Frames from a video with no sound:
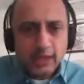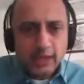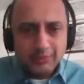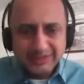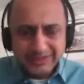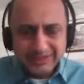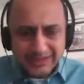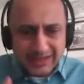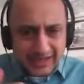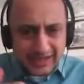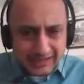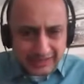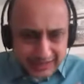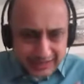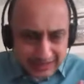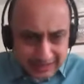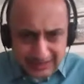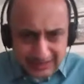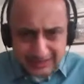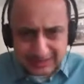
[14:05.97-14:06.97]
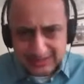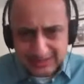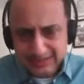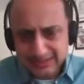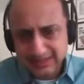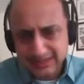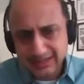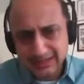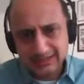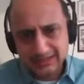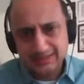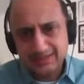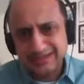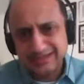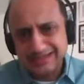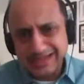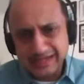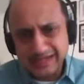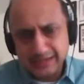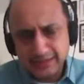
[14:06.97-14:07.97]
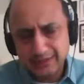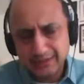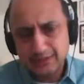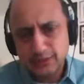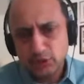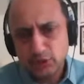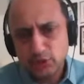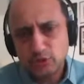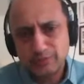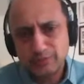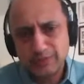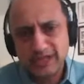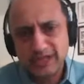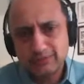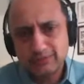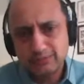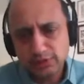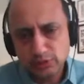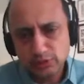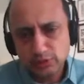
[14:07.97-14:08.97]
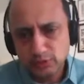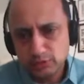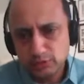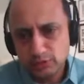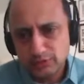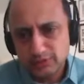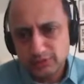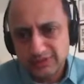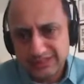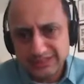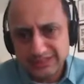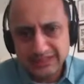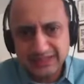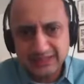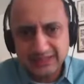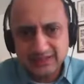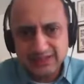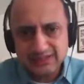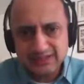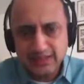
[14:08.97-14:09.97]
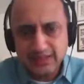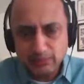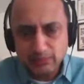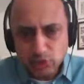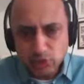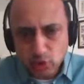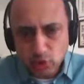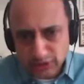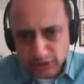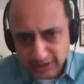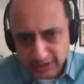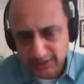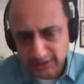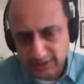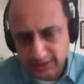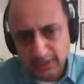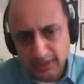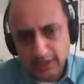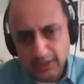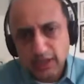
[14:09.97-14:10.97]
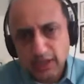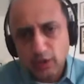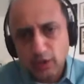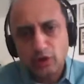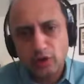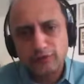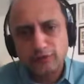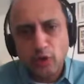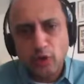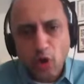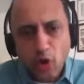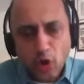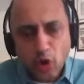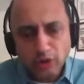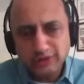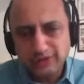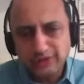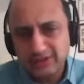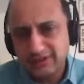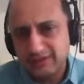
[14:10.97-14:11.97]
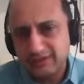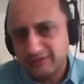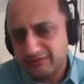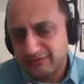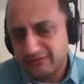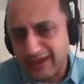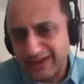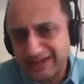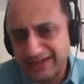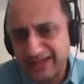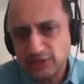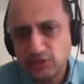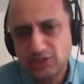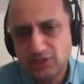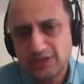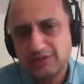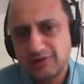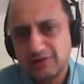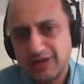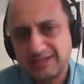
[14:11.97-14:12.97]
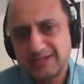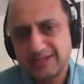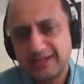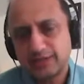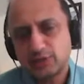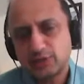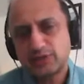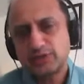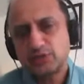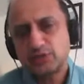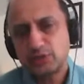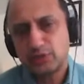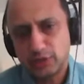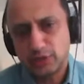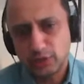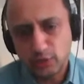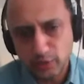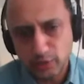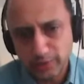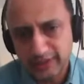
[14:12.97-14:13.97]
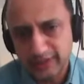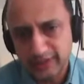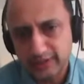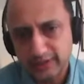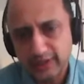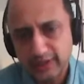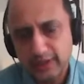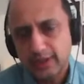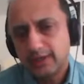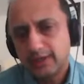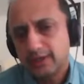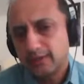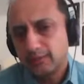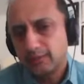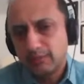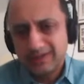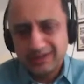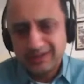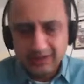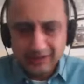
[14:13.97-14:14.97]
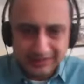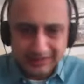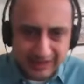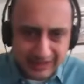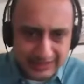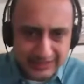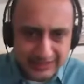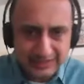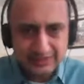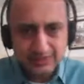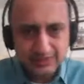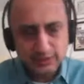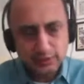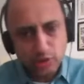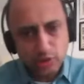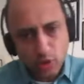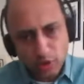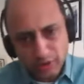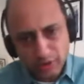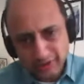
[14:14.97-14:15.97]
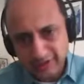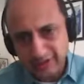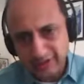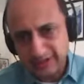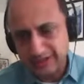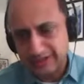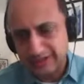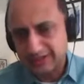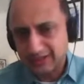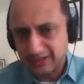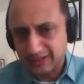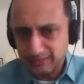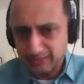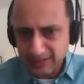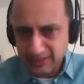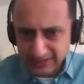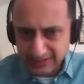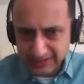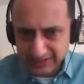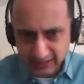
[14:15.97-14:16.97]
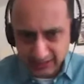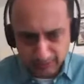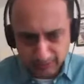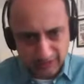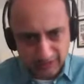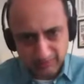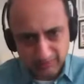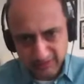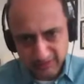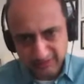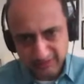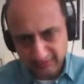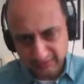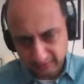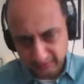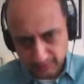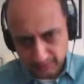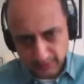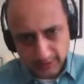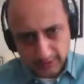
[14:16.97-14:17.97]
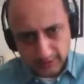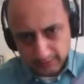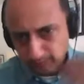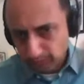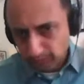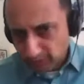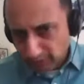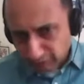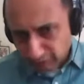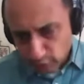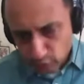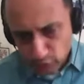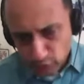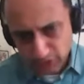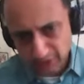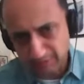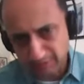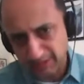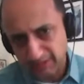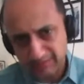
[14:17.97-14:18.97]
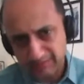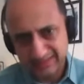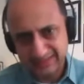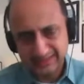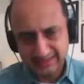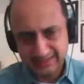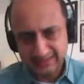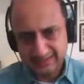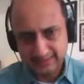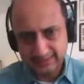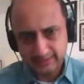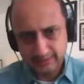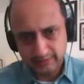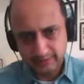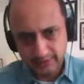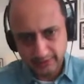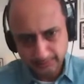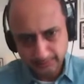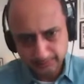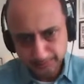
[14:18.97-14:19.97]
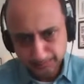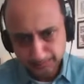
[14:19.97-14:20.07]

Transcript: But the idea is that a lender should be able to see the sum total of all the financial transactions you are doing credit, non-credit, immediate payments, future payments, etc.